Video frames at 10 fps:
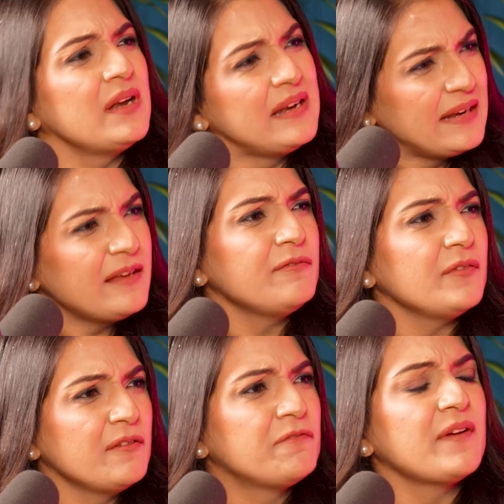would live
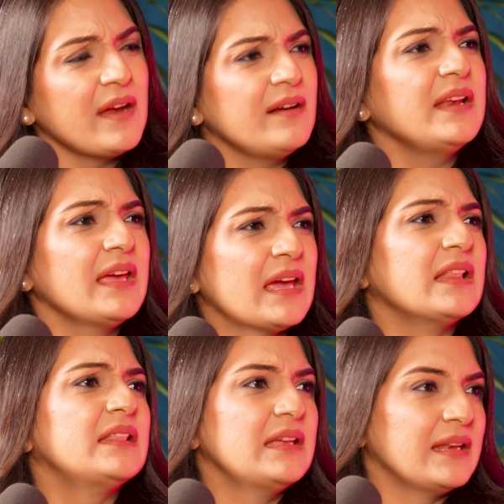a fairly
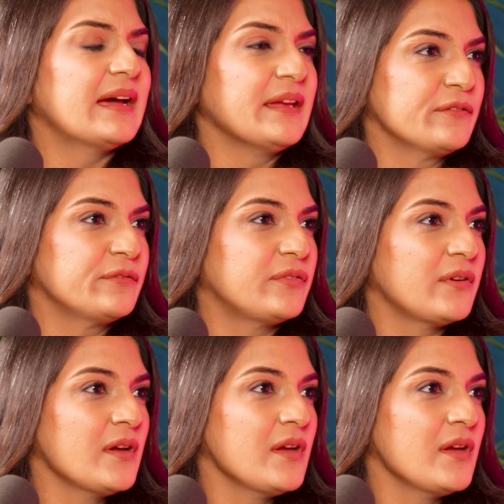healthy life.